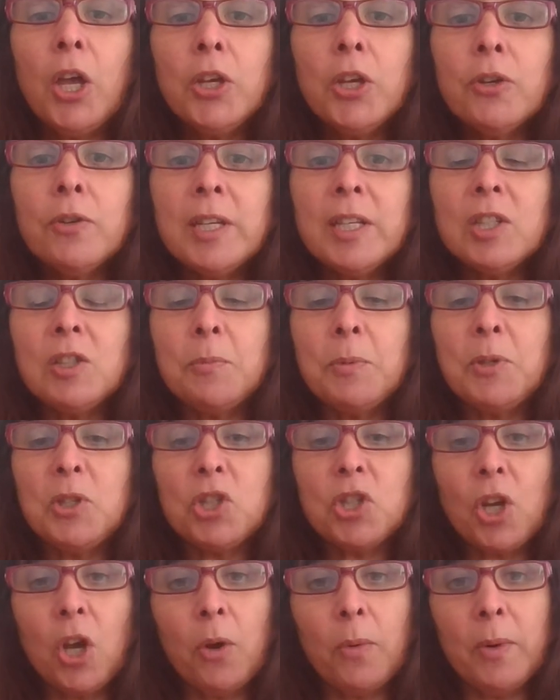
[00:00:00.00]
you need to be
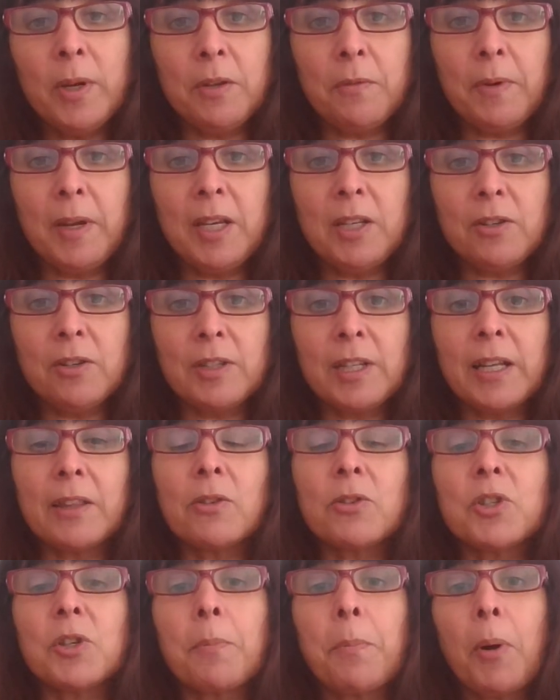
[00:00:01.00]
showing the reader that
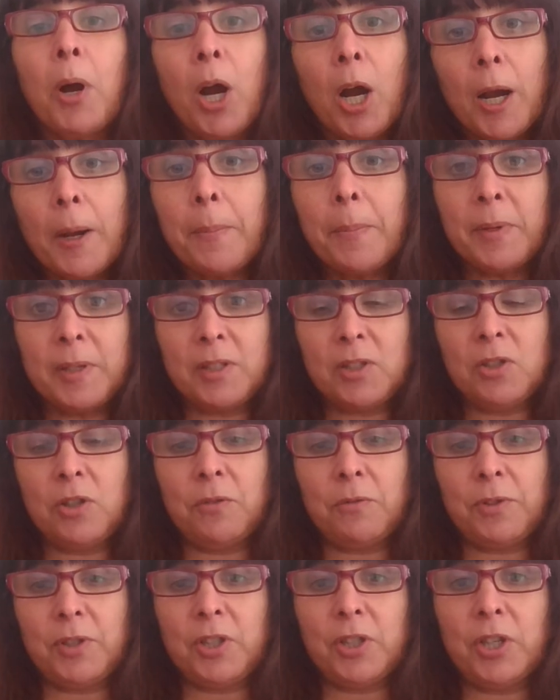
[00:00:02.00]
there's a purpose to
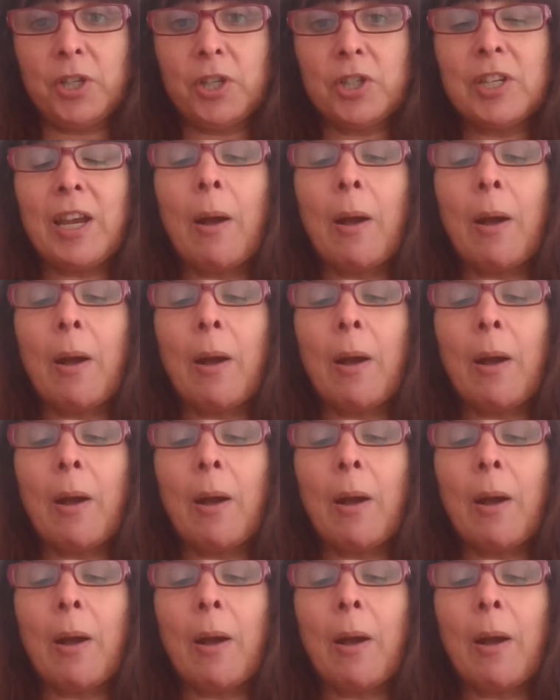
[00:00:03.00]
the research